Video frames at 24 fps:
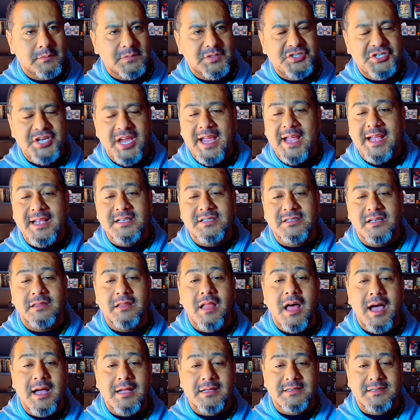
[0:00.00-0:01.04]
changed a
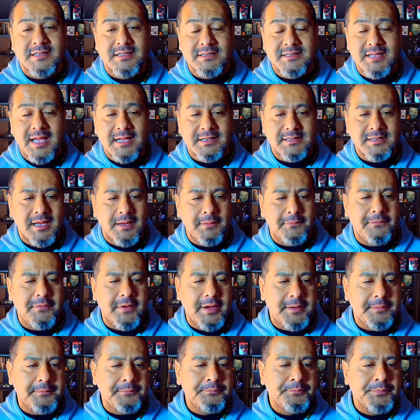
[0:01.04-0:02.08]
lot since that time
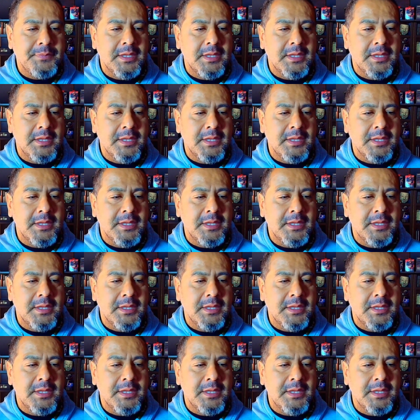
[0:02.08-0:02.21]
frame.